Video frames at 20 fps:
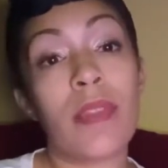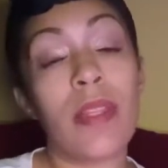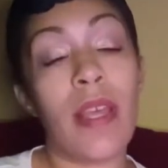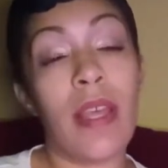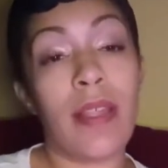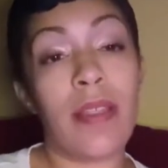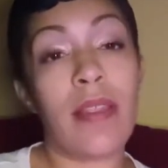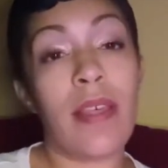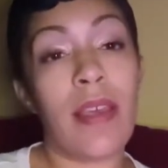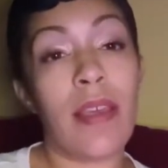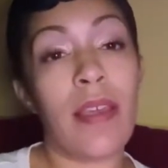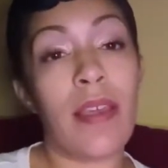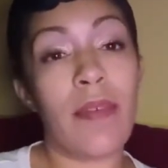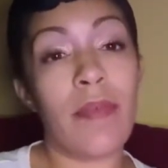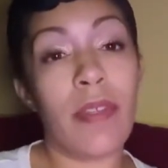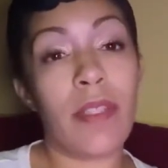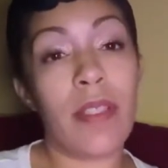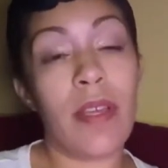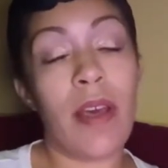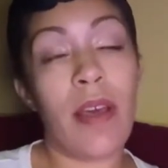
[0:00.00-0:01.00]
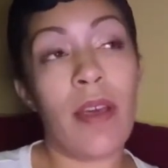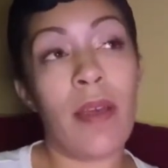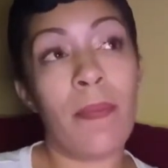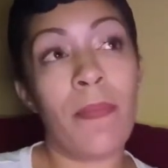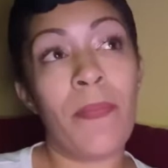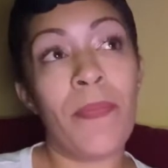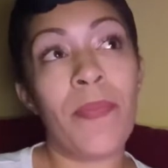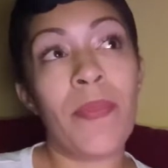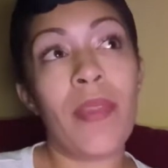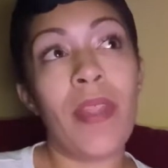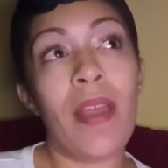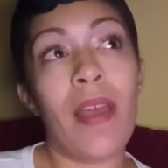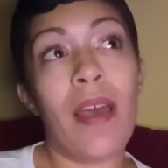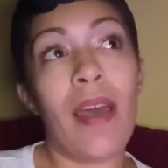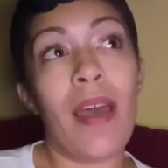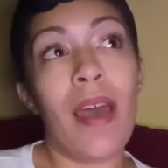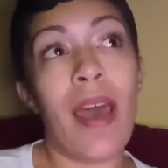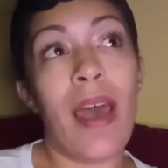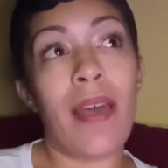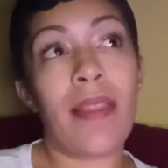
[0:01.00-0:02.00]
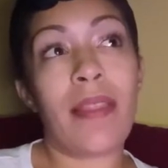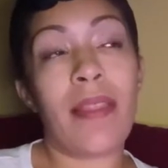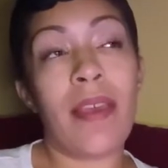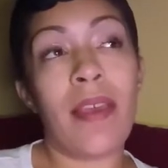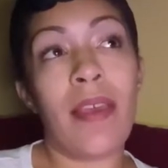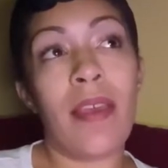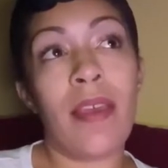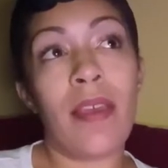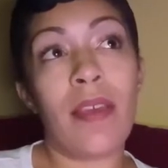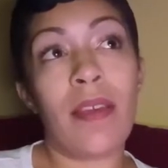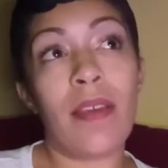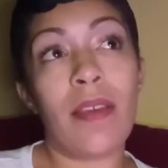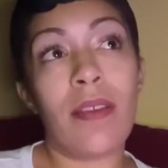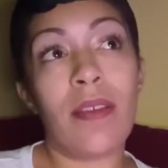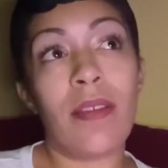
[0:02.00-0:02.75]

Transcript: at that given time. I think